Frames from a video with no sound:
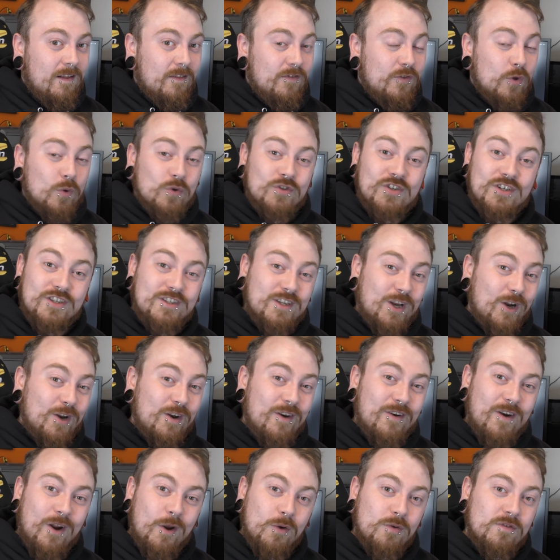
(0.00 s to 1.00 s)
They'll just turn
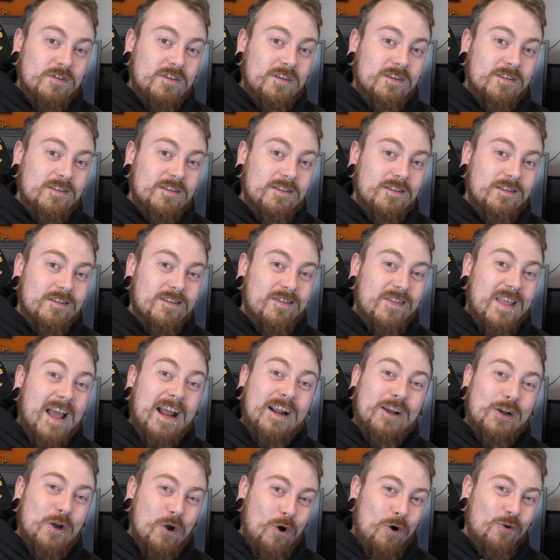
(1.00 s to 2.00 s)
around
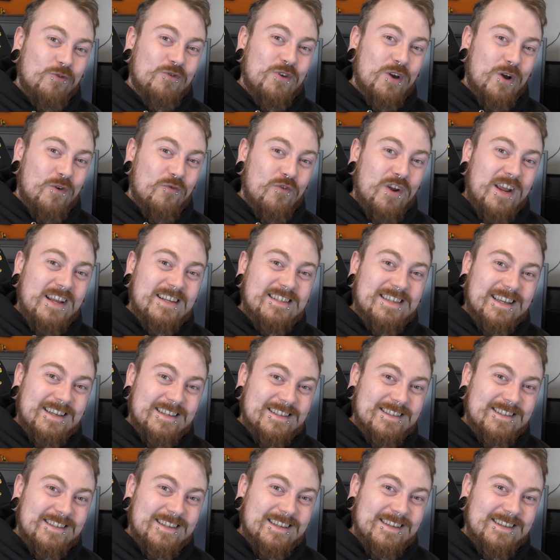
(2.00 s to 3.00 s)
and call you a
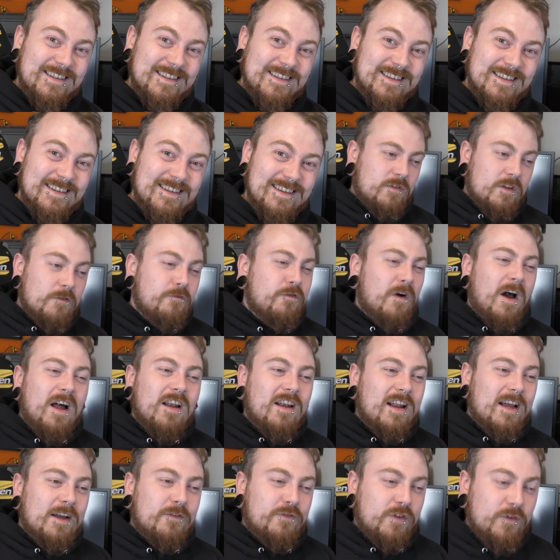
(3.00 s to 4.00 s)
racist. The far
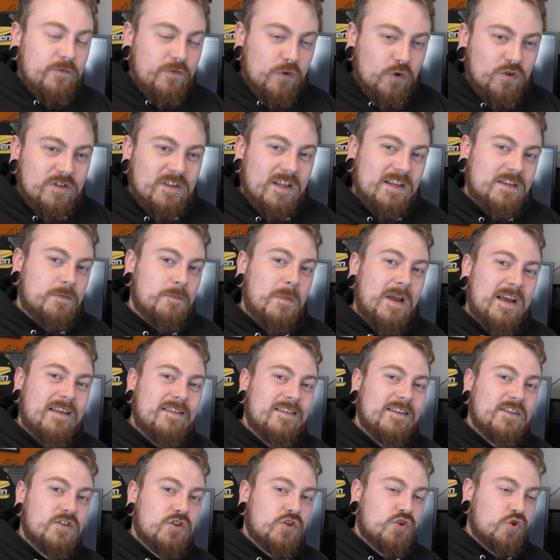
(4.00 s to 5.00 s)
left have used this
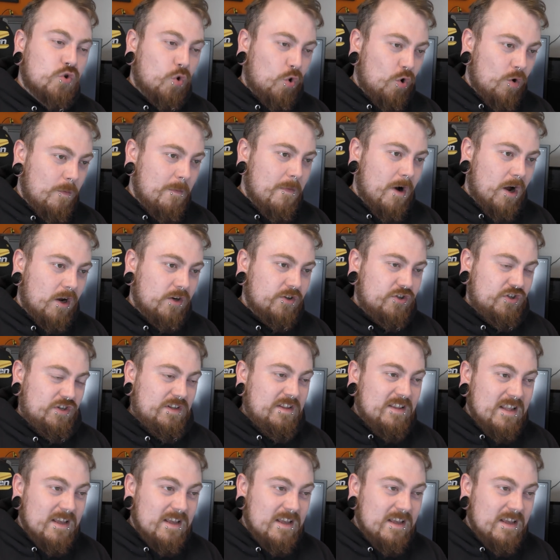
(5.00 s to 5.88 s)
method so much, and